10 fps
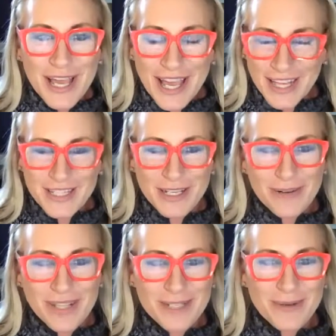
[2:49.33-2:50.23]
And
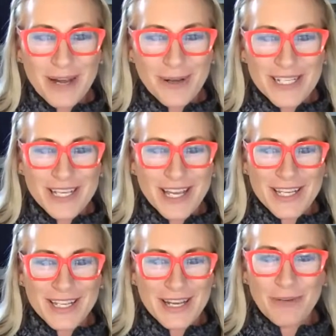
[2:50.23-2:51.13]
so that's what I always say,
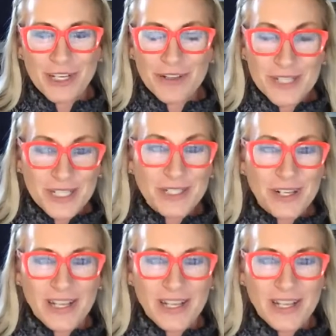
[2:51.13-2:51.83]
is that when you're still